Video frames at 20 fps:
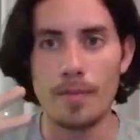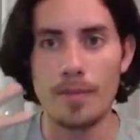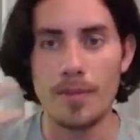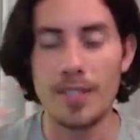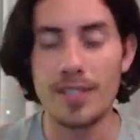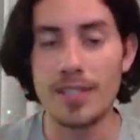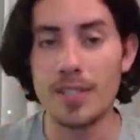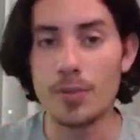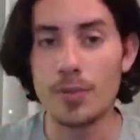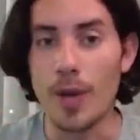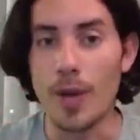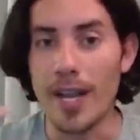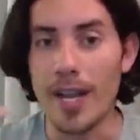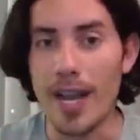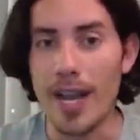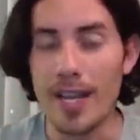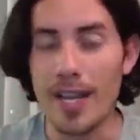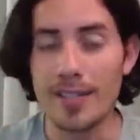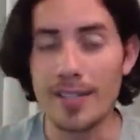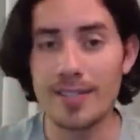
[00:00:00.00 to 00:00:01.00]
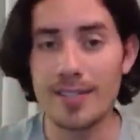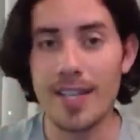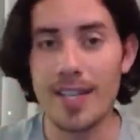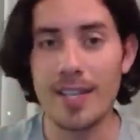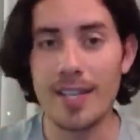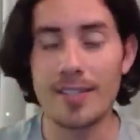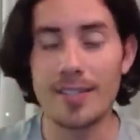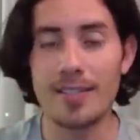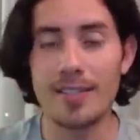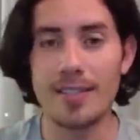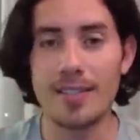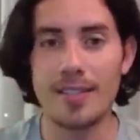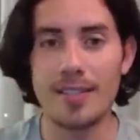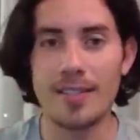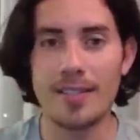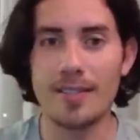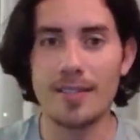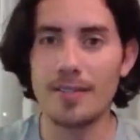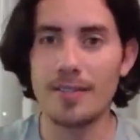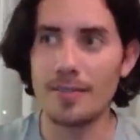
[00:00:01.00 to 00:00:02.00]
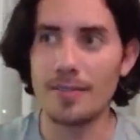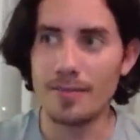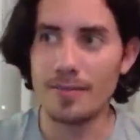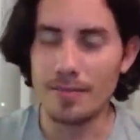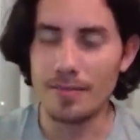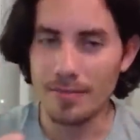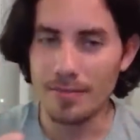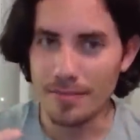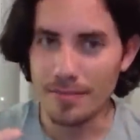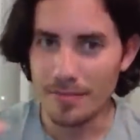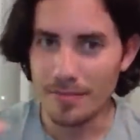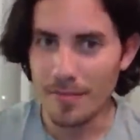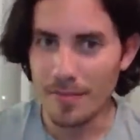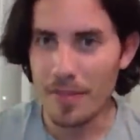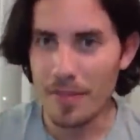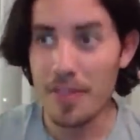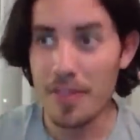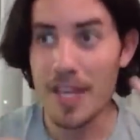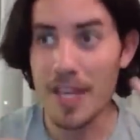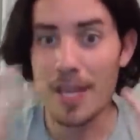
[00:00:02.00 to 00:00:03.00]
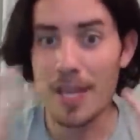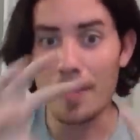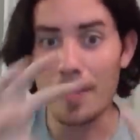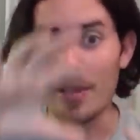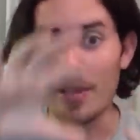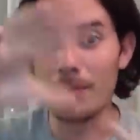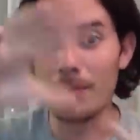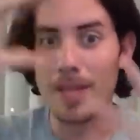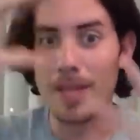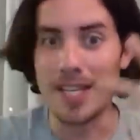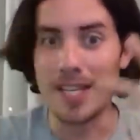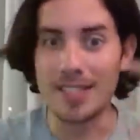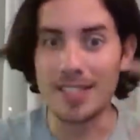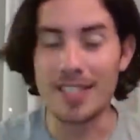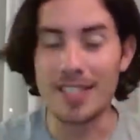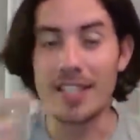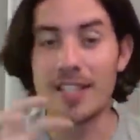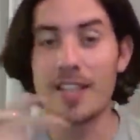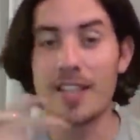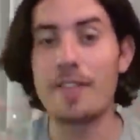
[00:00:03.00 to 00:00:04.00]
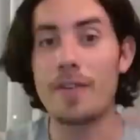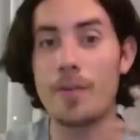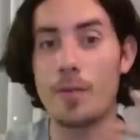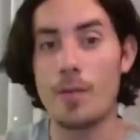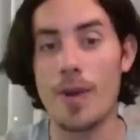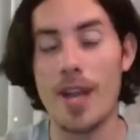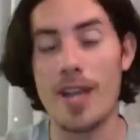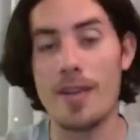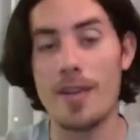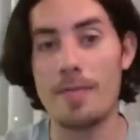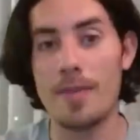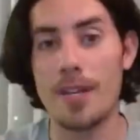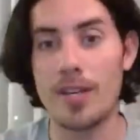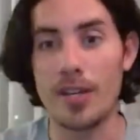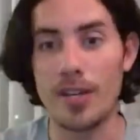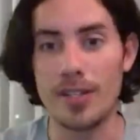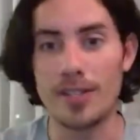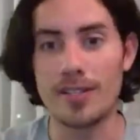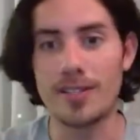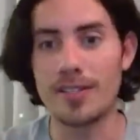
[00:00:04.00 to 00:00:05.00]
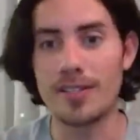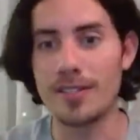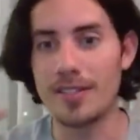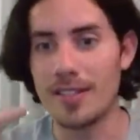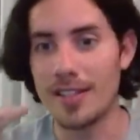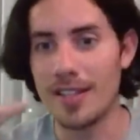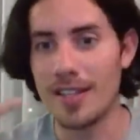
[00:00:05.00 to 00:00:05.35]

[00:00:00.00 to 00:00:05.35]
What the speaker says: This is why I said, think about the planet in a different way, because